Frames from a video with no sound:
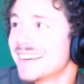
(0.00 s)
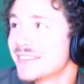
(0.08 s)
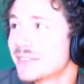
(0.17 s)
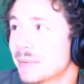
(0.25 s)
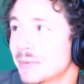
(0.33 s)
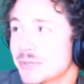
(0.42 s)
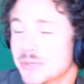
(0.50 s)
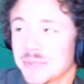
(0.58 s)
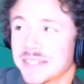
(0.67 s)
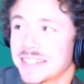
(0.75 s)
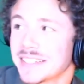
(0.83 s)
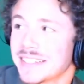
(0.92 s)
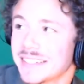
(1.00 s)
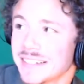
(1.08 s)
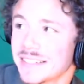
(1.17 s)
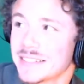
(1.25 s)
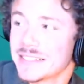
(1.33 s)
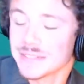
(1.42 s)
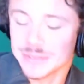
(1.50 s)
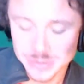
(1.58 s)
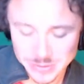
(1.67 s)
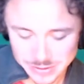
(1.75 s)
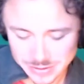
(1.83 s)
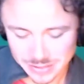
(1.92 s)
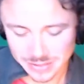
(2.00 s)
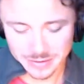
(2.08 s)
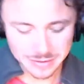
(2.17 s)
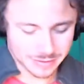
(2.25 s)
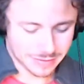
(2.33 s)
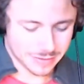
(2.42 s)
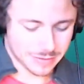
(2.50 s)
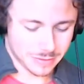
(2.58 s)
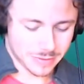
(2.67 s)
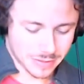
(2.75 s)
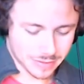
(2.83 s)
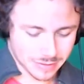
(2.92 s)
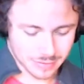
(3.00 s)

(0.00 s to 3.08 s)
Troubleshooting. Oh, this is a cool little sound here. Let's go with this.